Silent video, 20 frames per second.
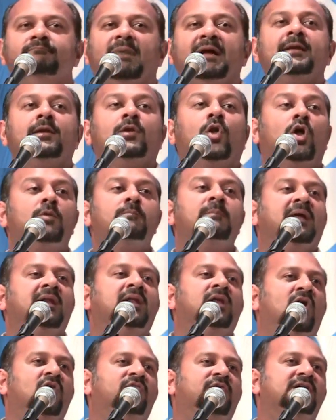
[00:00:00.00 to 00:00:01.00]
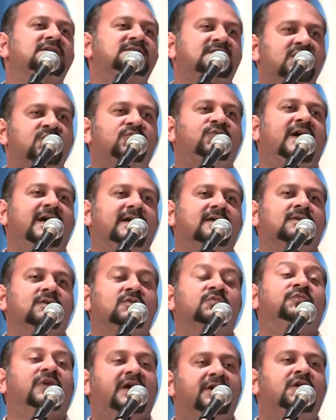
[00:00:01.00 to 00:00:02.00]
but not many of us, in
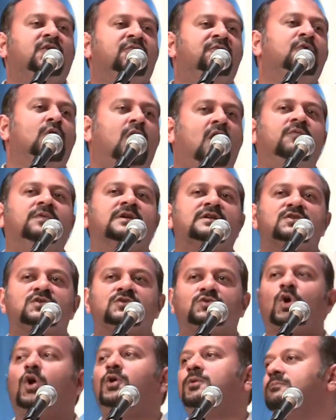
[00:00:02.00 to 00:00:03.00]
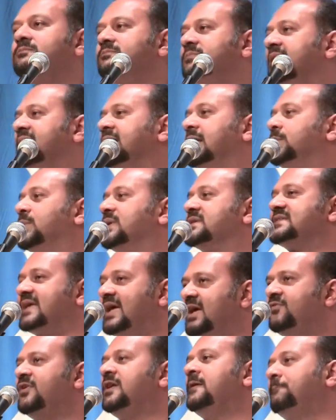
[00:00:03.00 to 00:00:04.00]
fact, very few of us thought that it
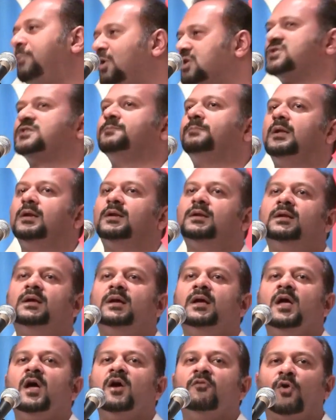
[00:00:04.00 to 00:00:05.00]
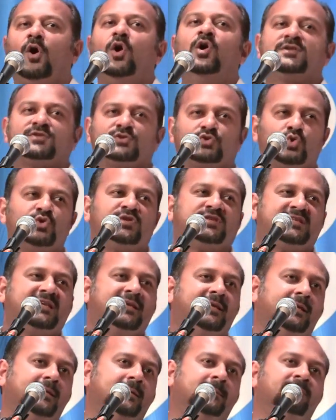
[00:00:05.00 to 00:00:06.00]
was ever possible for us to
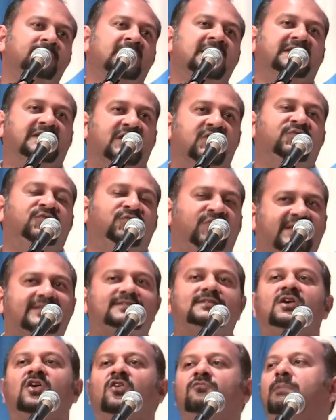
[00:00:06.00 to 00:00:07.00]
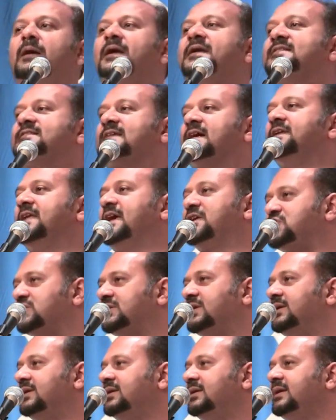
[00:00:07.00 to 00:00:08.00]
see defeat of Barisan
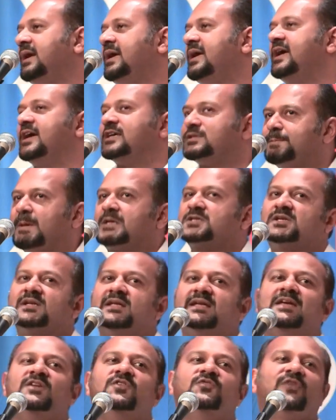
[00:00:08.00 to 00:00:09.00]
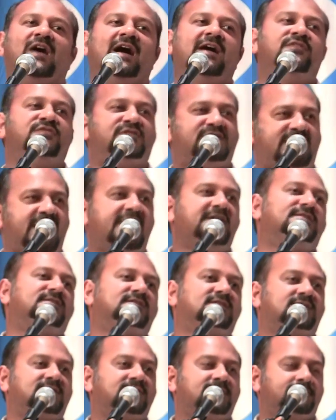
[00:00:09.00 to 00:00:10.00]
Nasional, especially in 5
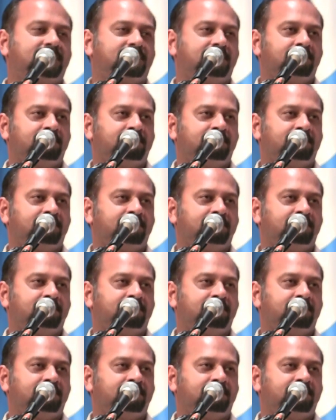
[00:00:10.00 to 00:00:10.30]
states.